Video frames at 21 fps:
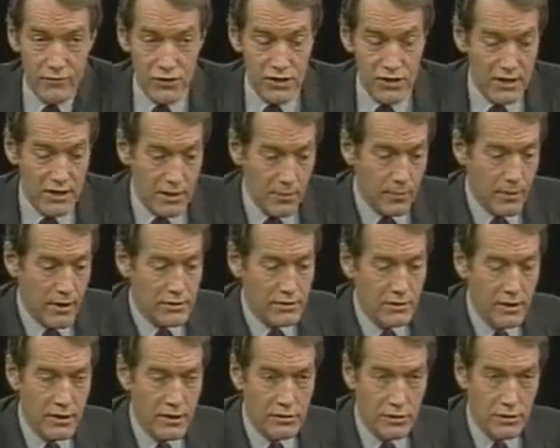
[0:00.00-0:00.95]
seen the
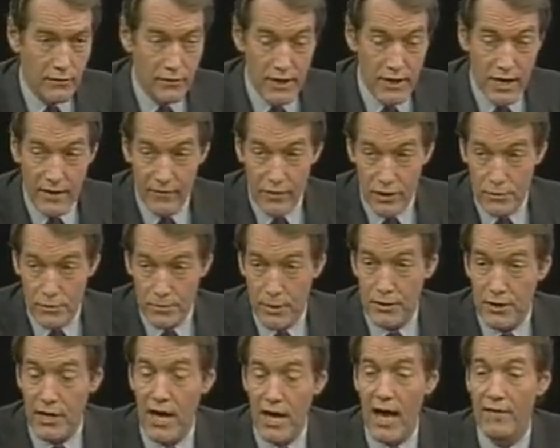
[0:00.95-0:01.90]
presentation of the evidence, but
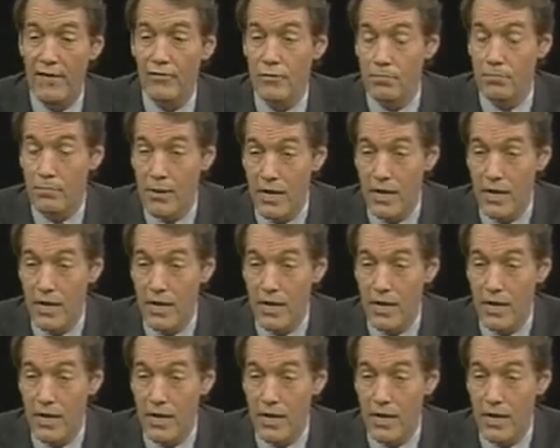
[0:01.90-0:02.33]
they haven't